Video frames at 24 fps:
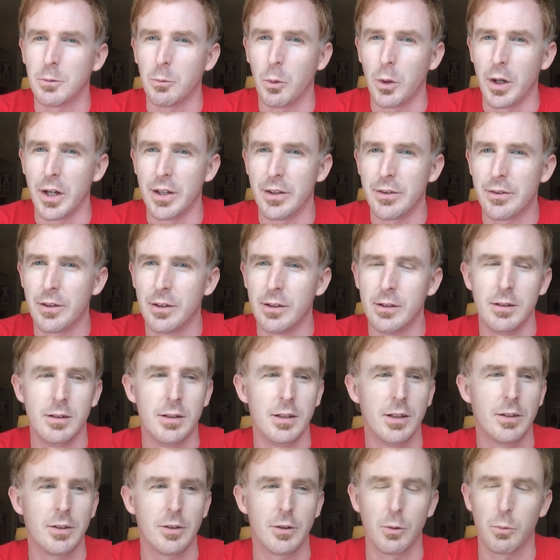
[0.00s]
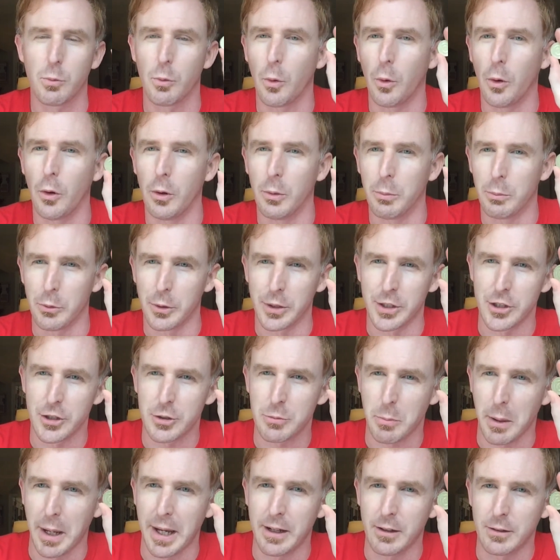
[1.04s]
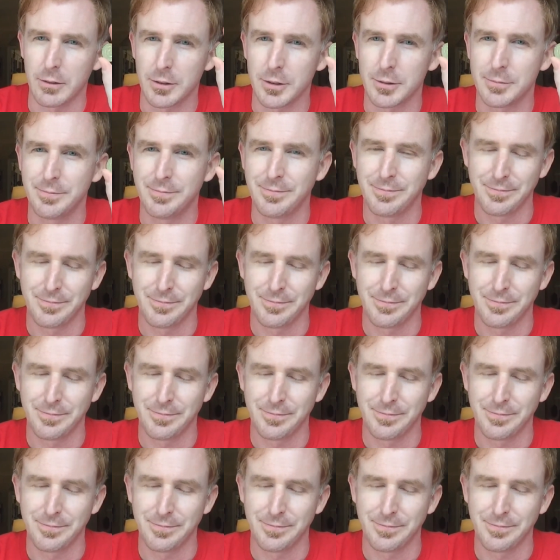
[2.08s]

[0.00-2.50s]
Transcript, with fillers: with the Royal British Pound.